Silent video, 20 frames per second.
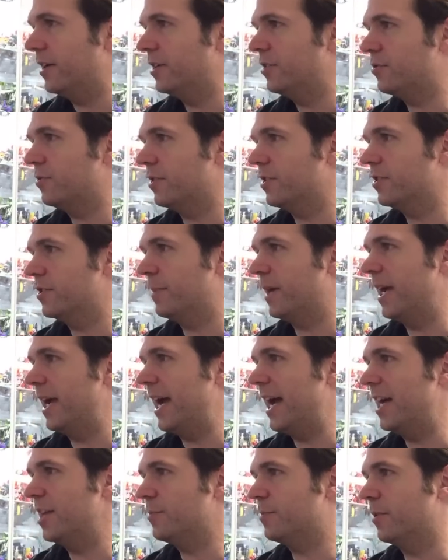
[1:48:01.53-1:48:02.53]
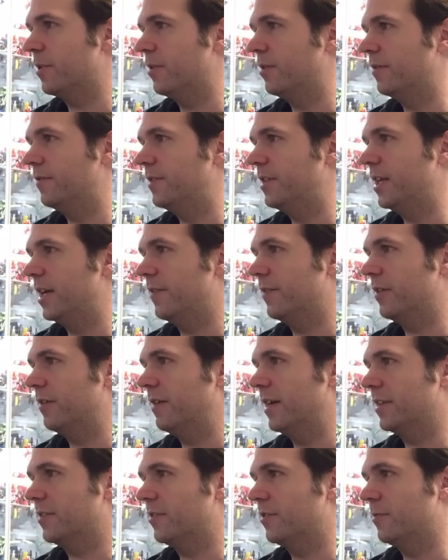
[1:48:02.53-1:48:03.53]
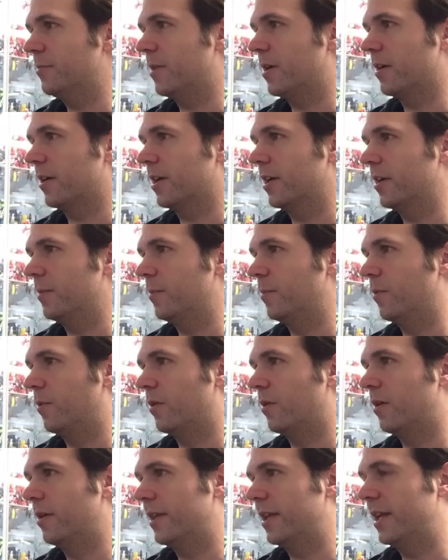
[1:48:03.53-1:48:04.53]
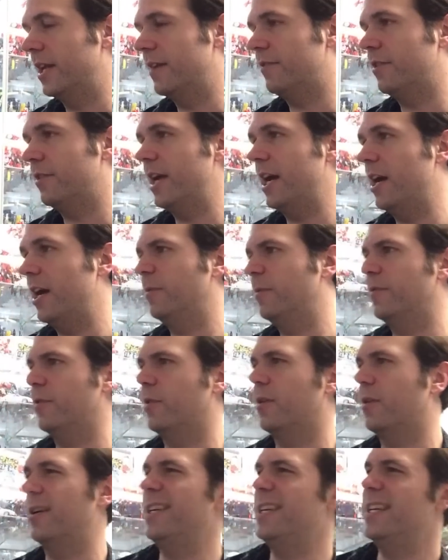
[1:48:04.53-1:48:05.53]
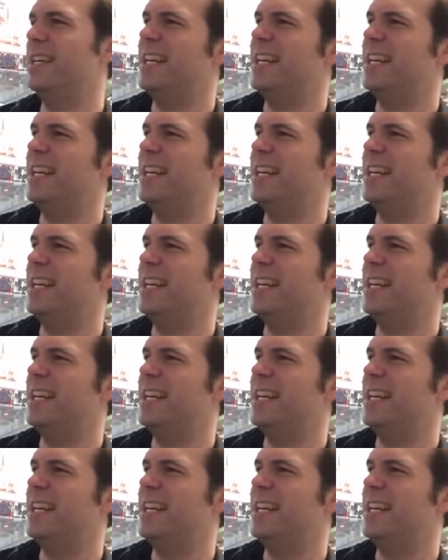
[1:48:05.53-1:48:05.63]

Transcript: interest by Hasbro of TF Collector market more than ever now before?